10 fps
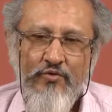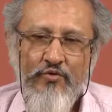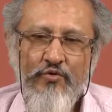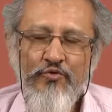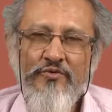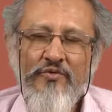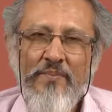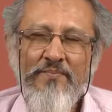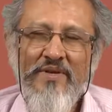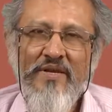to use
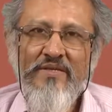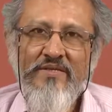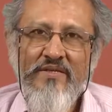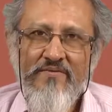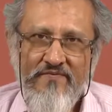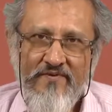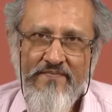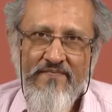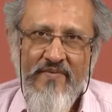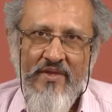replaceives
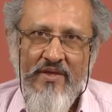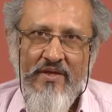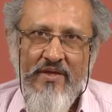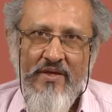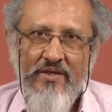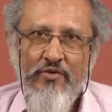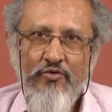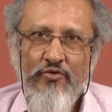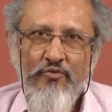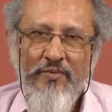in
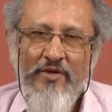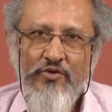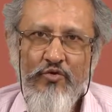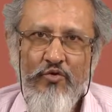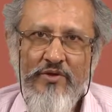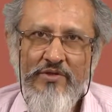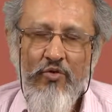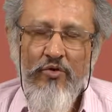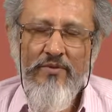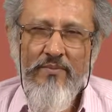order to make sure that
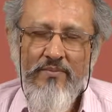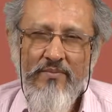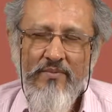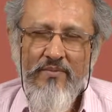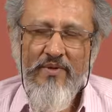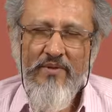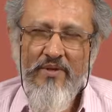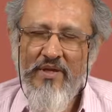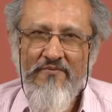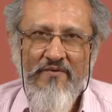all
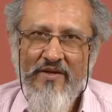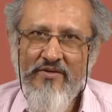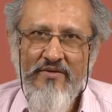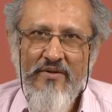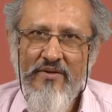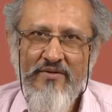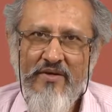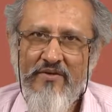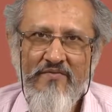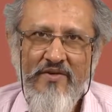inflectional and
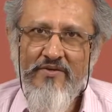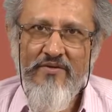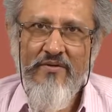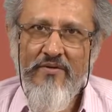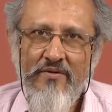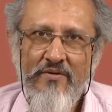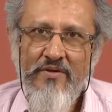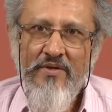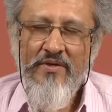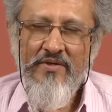derivational
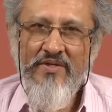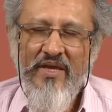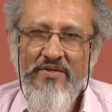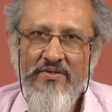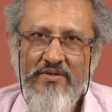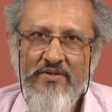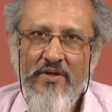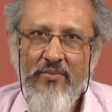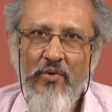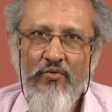changes
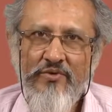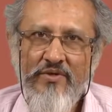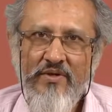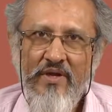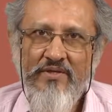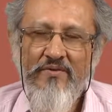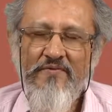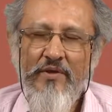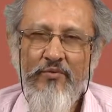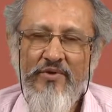come out as
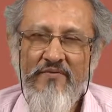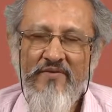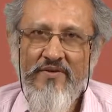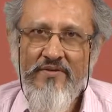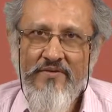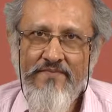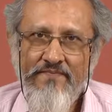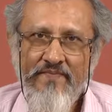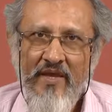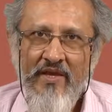if they were affixes.
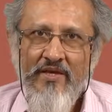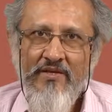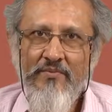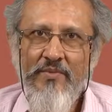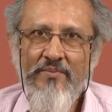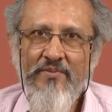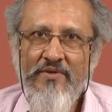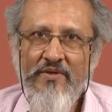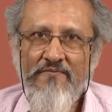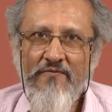
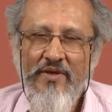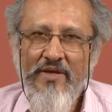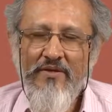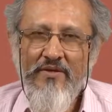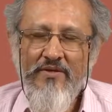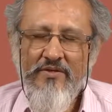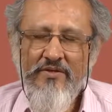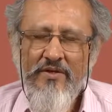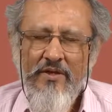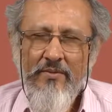Remember that for
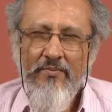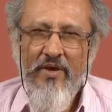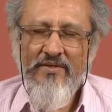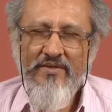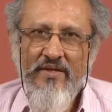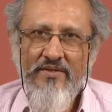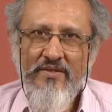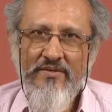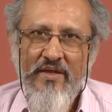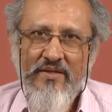English, past
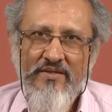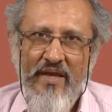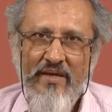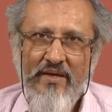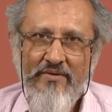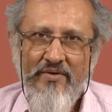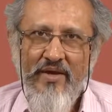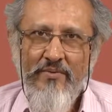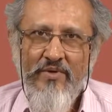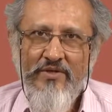tenses like sang and
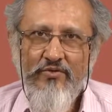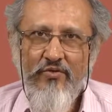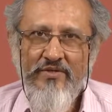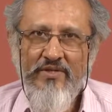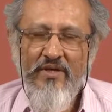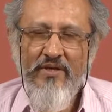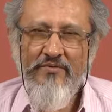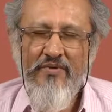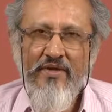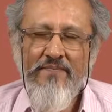rang based on sing
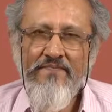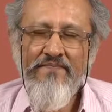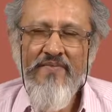and ring,